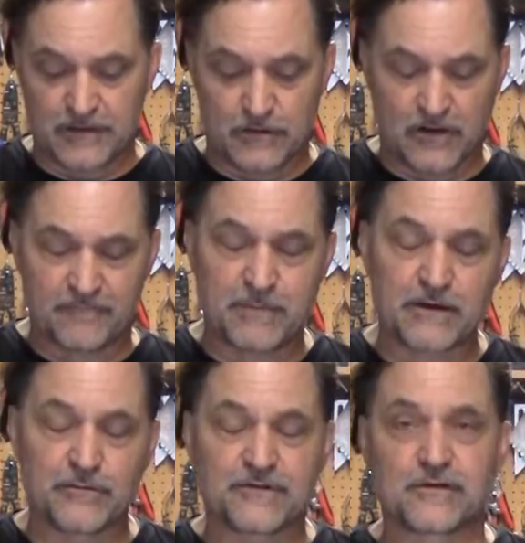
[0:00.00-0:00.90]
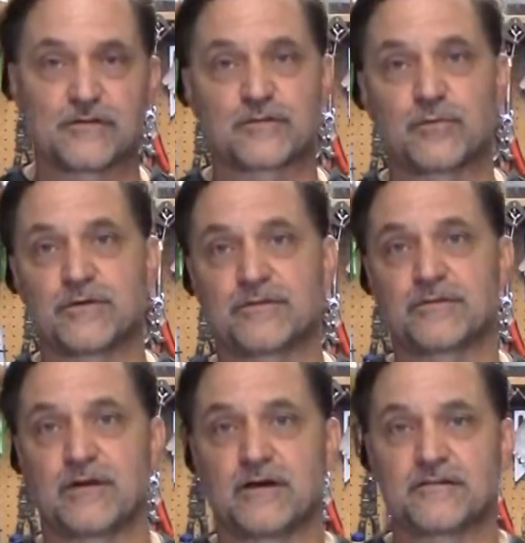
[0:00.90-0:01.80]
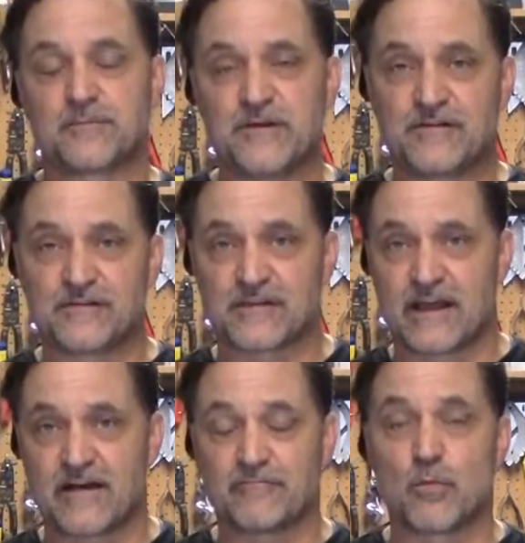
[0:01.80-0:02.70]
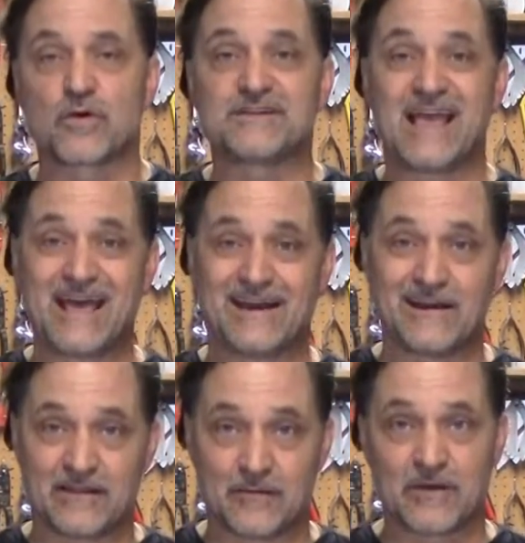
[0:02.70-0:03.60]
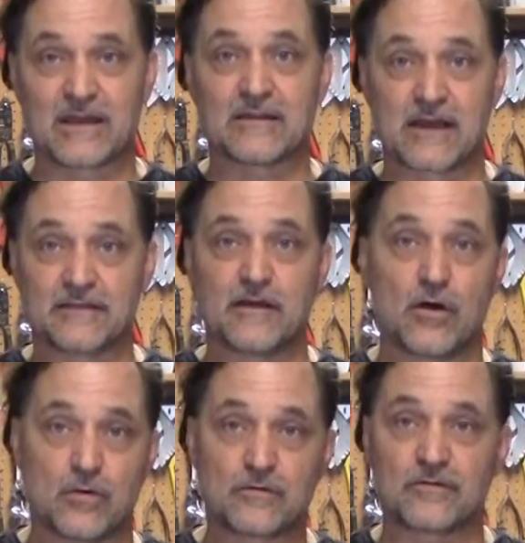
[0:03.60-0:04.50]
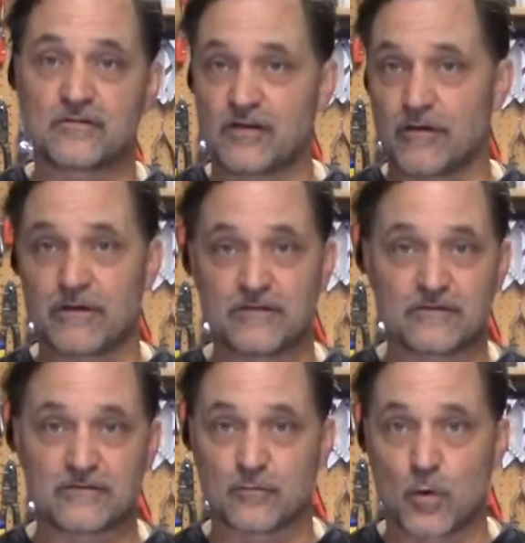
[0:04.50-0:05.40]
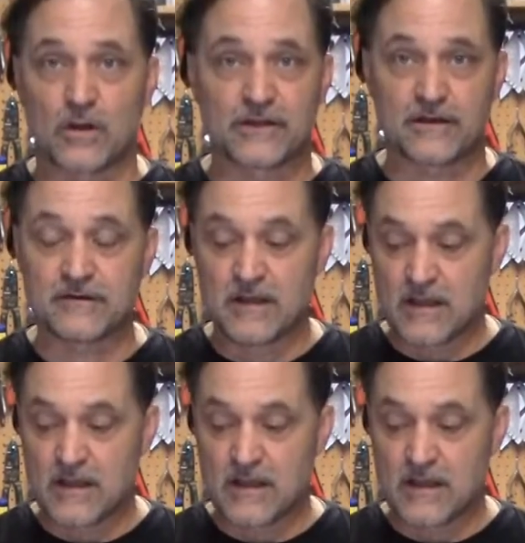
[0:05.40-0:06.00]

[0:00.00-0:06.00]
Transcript: you have better results with species that have more tannin in them, again, like the oak, the cherries, the walnut.